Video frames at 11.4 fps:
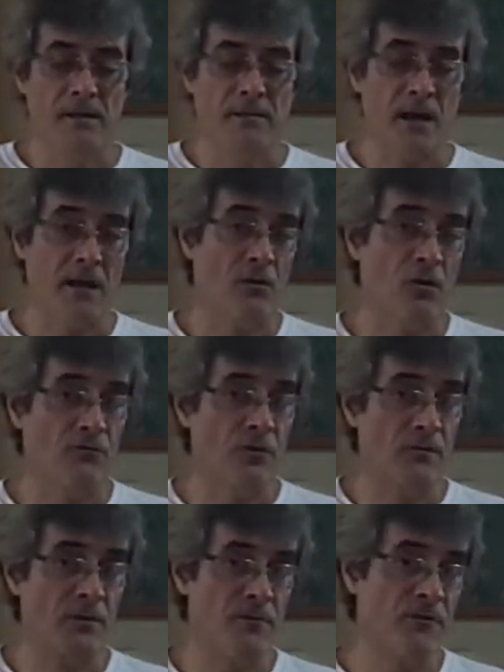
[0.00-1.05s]
that come
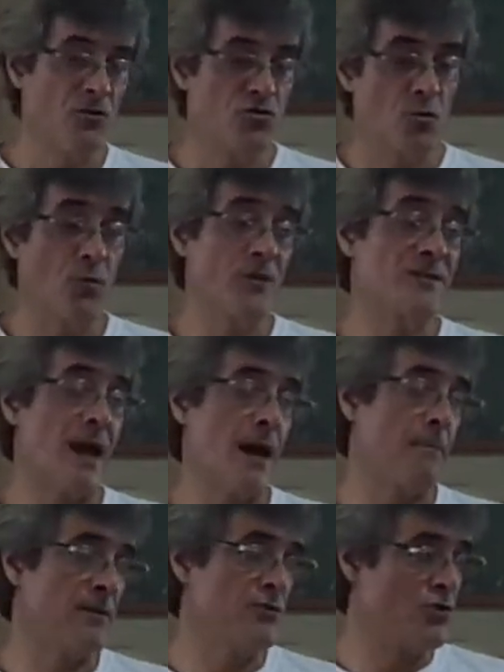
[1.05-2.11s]
from the future, which
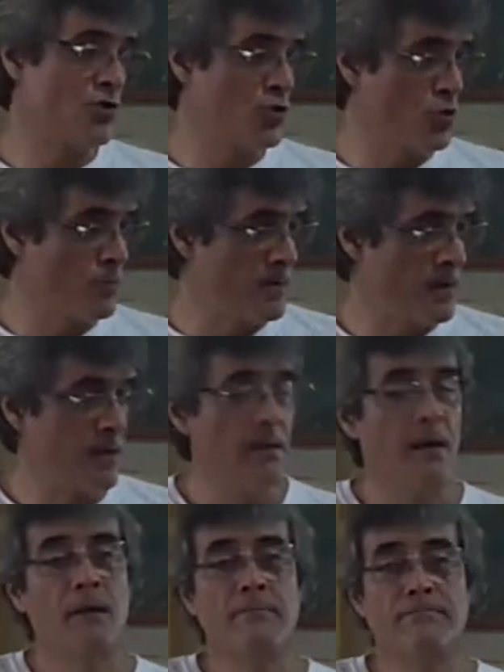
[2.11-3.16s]
happens to be
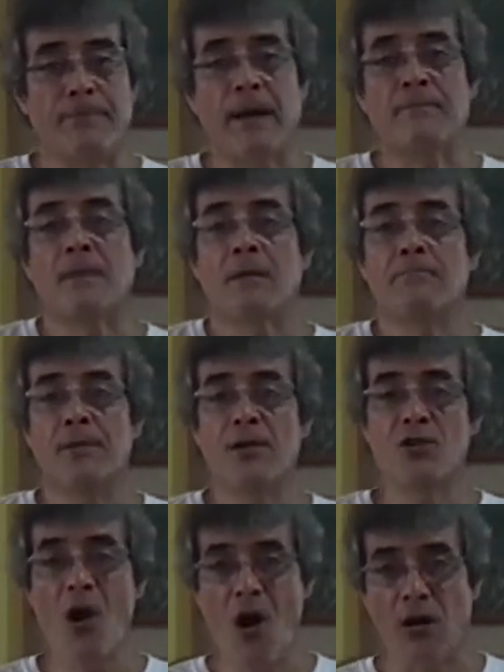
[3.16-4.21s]
Batman
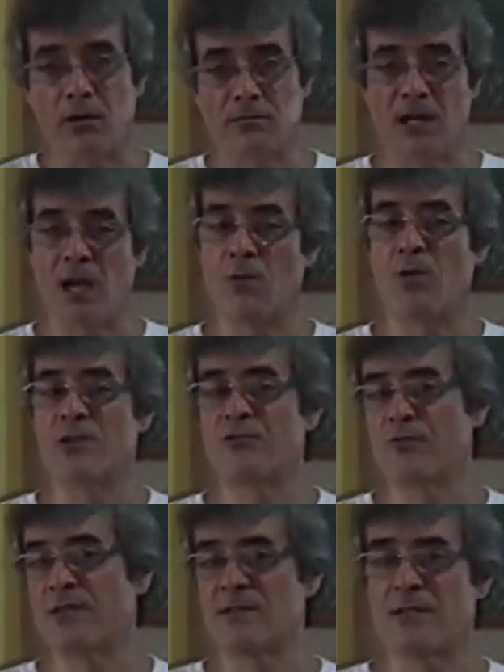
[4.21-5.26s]
Beyond. That he was
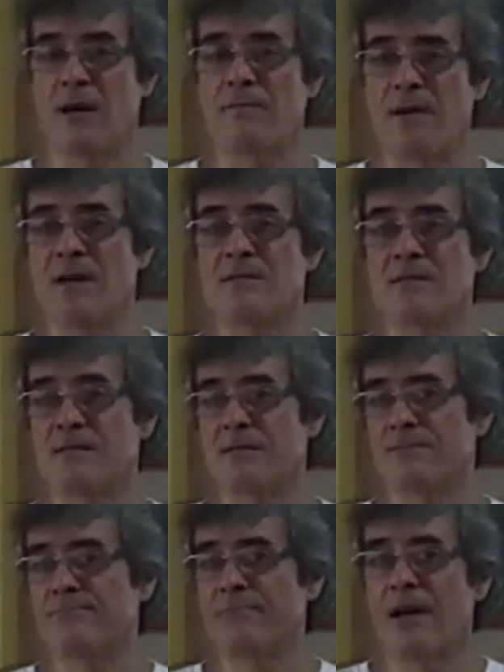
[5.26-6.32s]
dressed up as
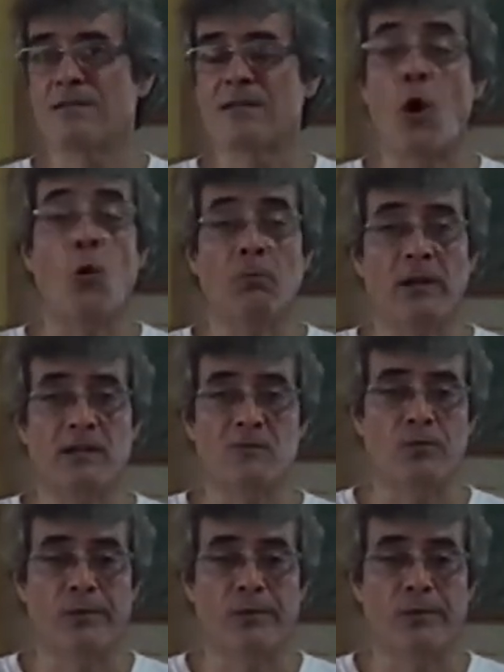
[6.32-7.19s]
as a homeless